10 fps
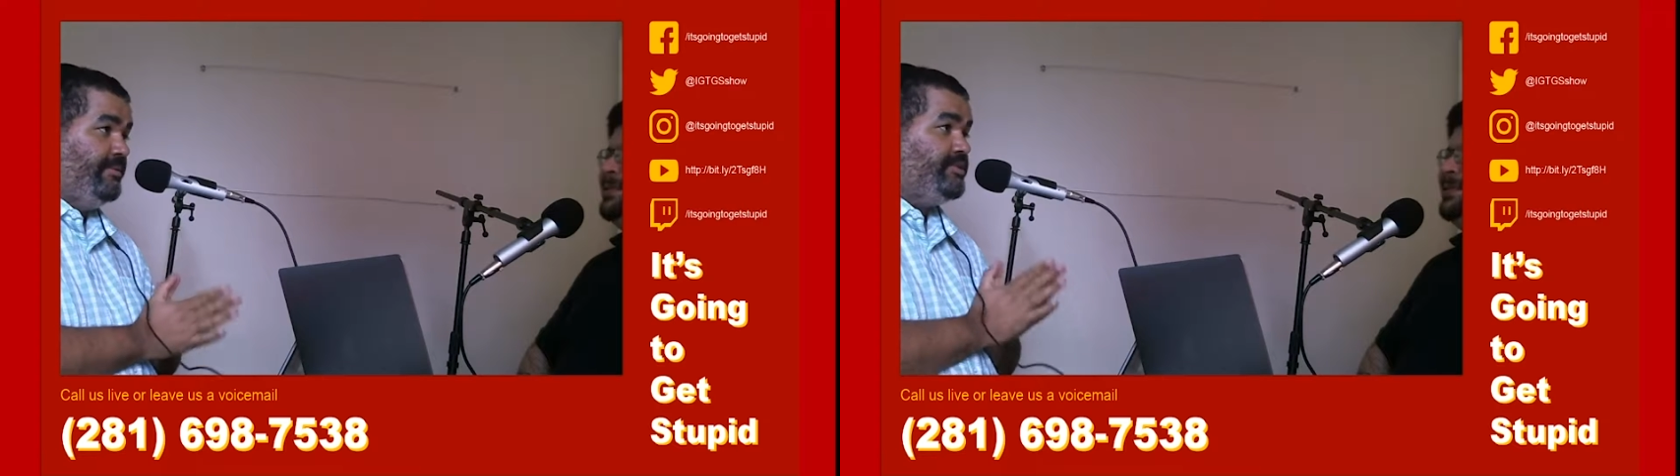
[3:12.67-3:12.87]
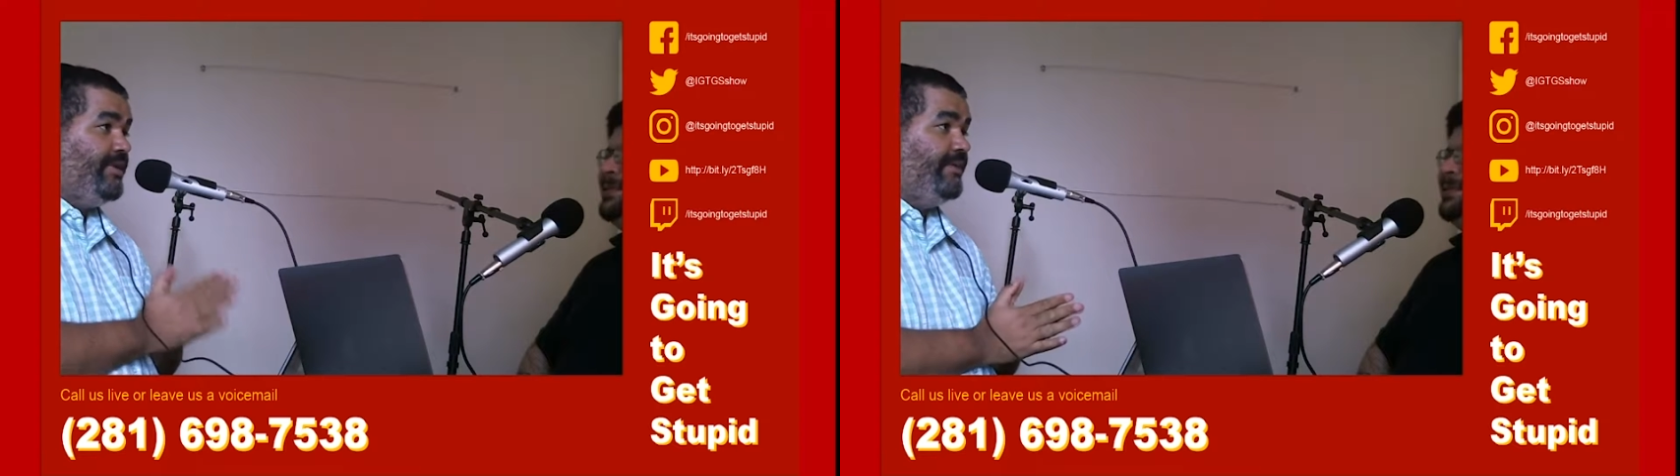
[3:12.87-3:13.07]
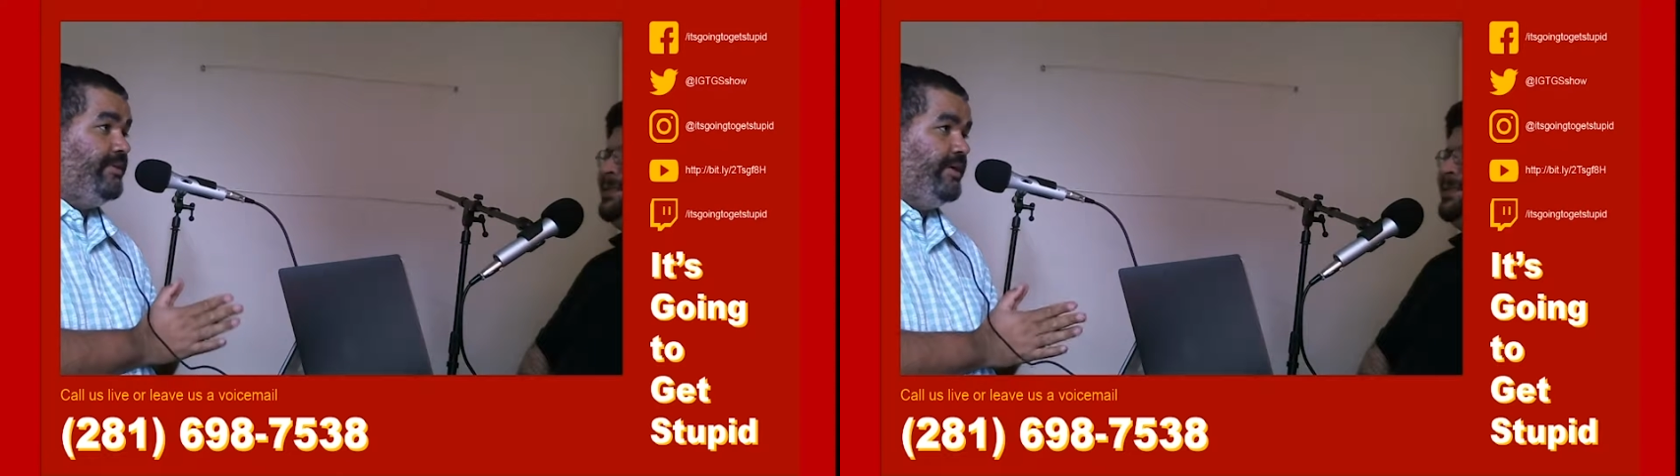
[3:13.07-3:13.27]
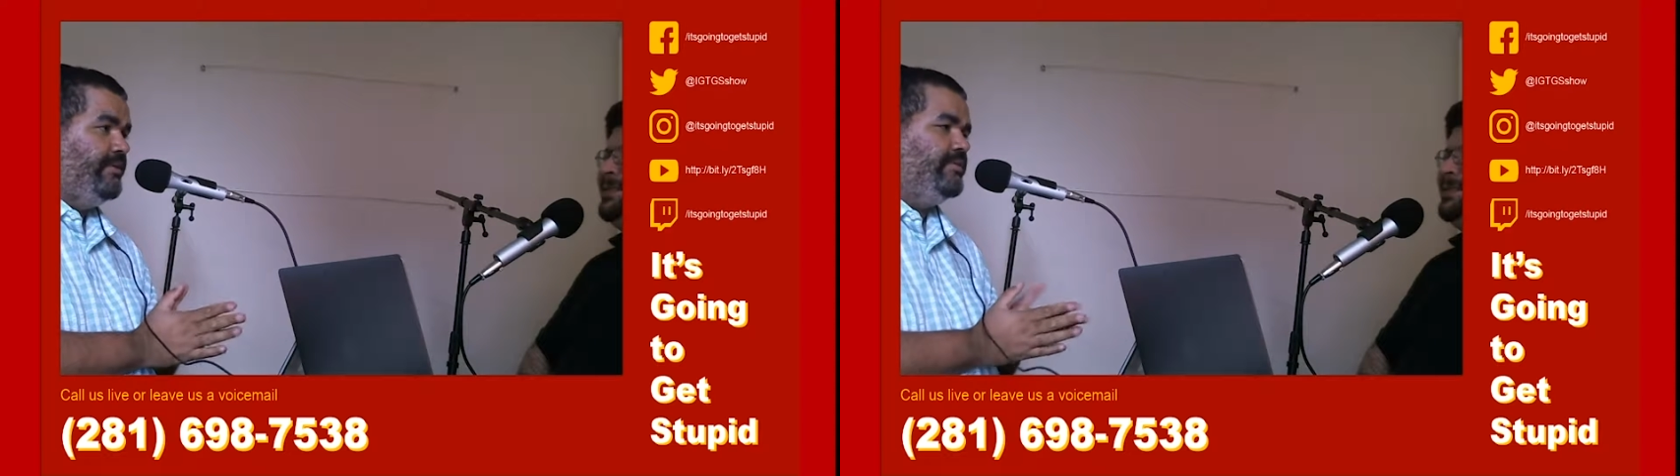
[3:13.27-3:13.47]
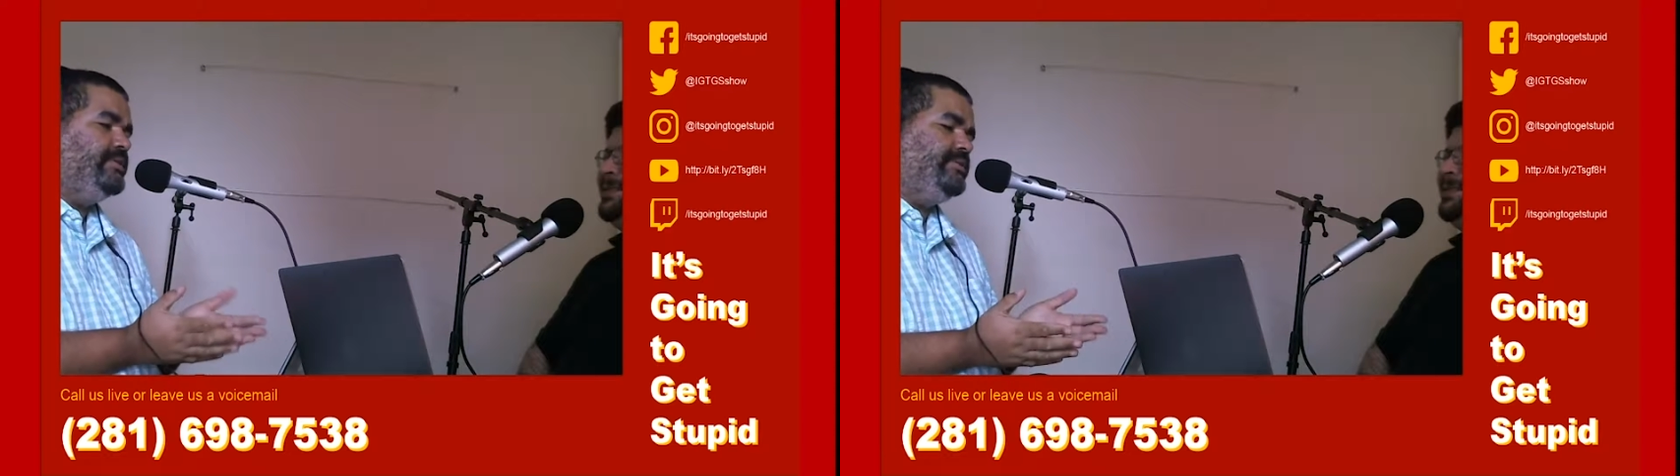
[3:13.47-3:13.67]
It's a graphic
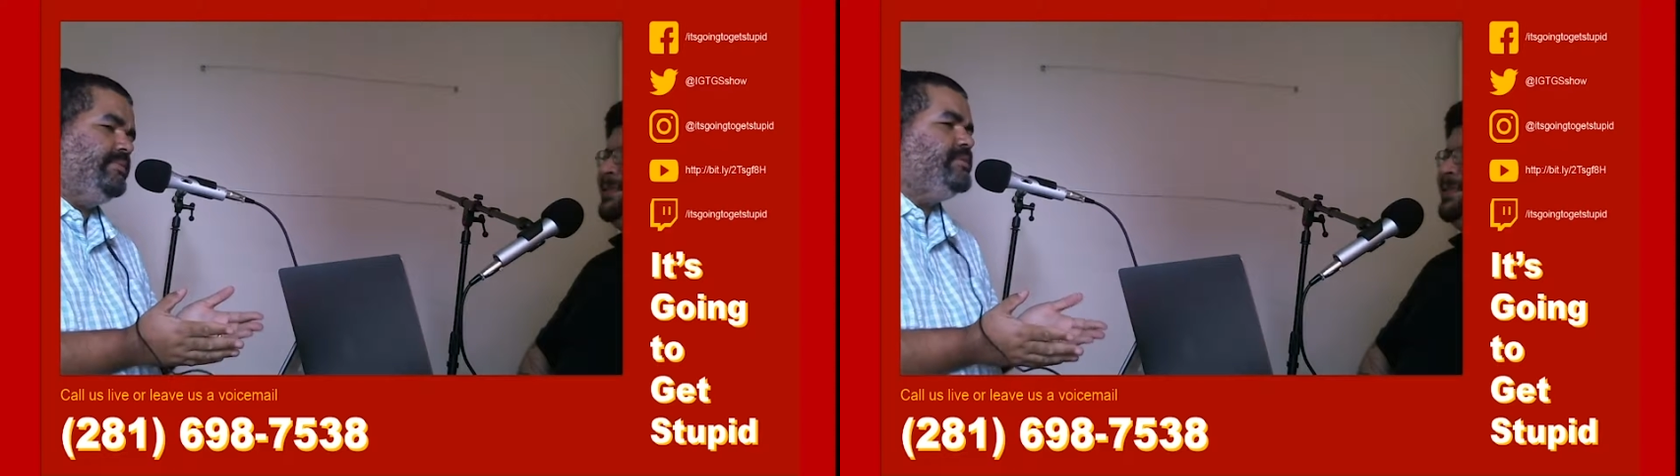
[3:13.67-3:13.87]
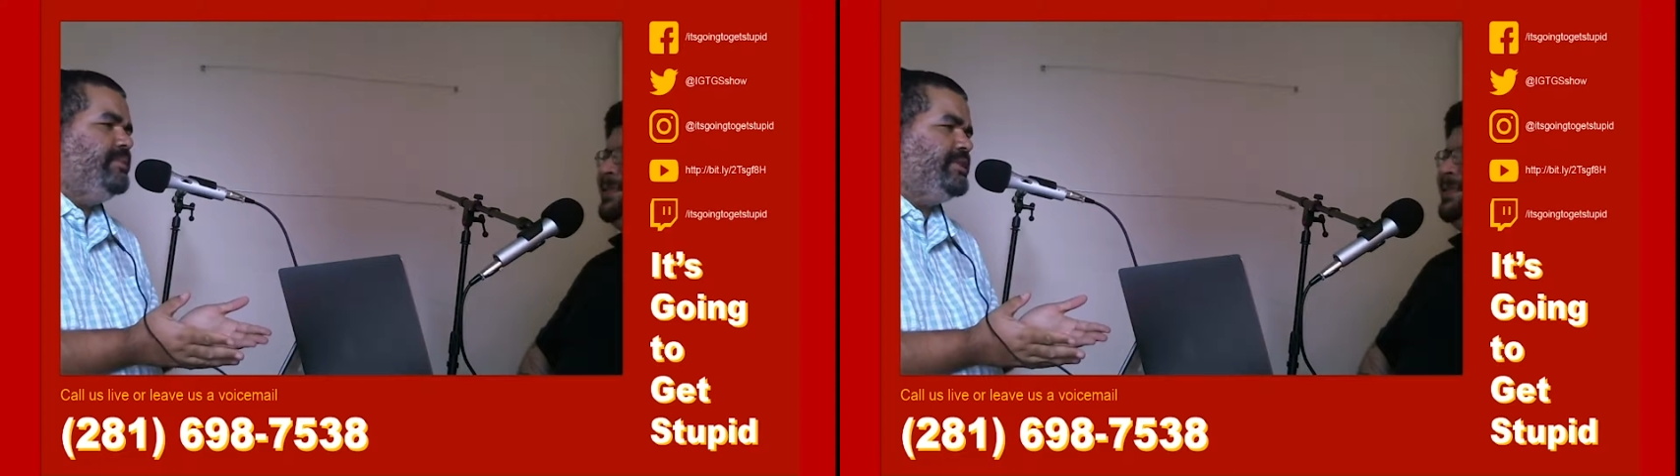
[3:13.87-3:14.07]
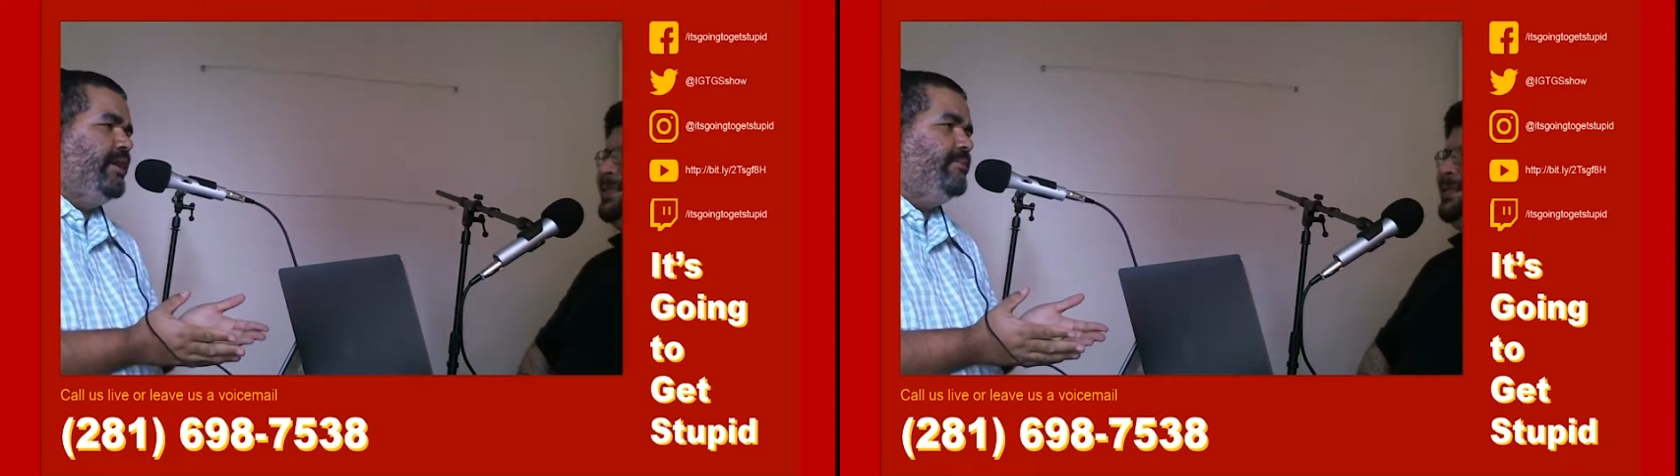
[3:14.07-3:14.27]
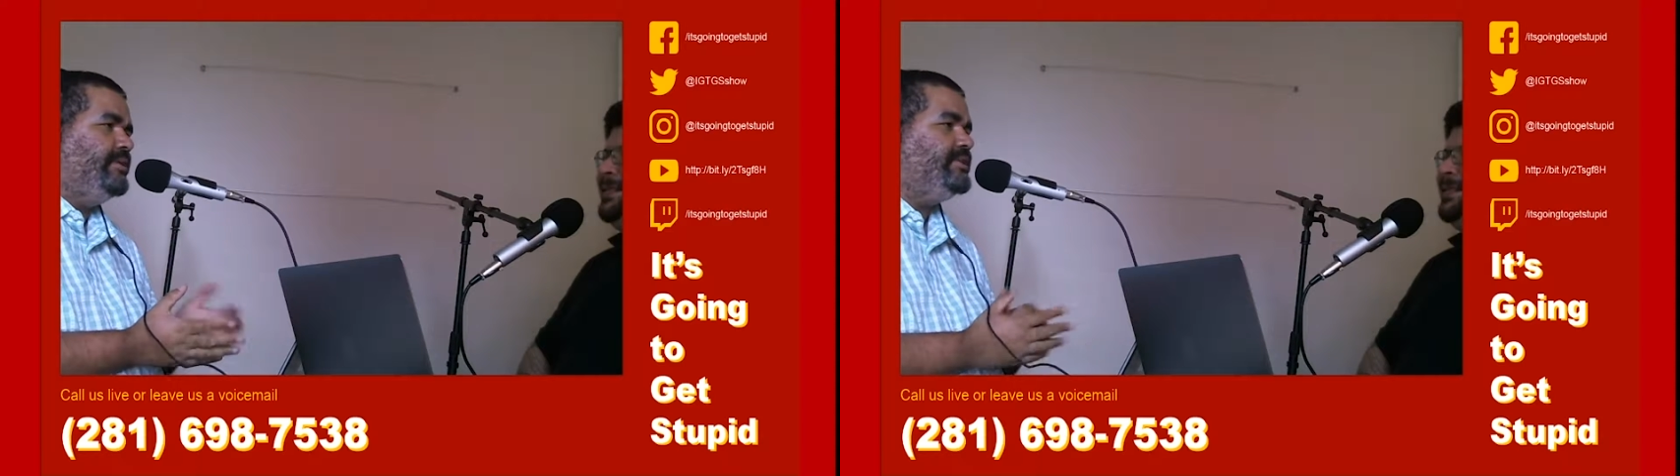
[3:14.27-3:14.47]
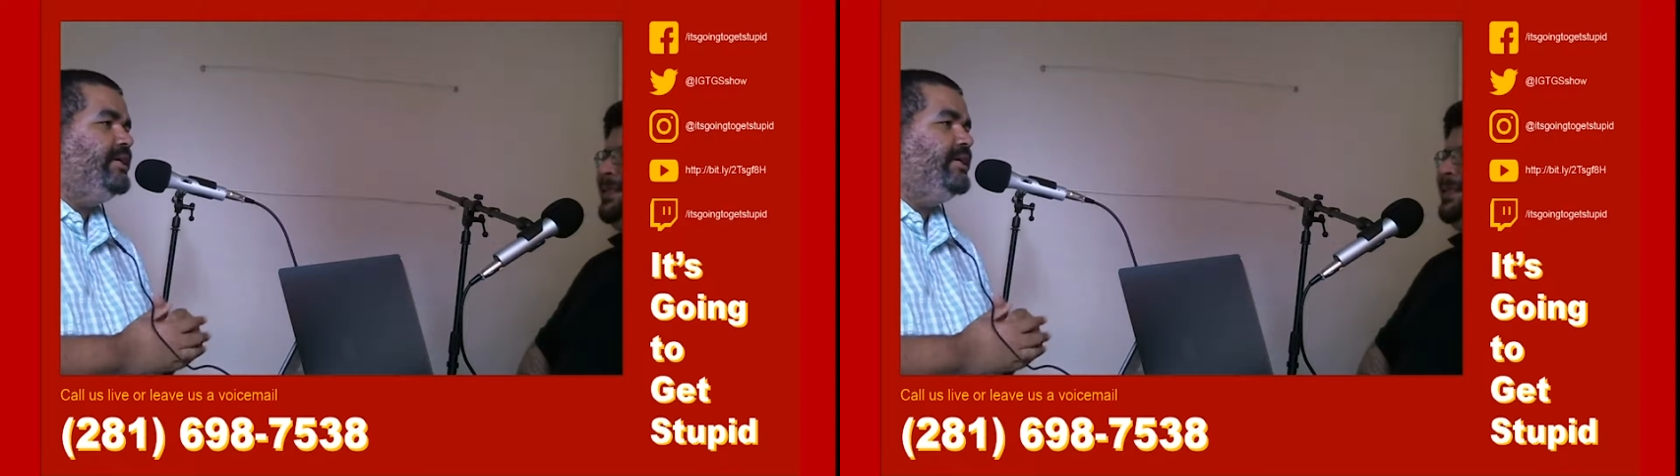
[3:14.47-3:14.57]
novel. It's a bunch of comic books.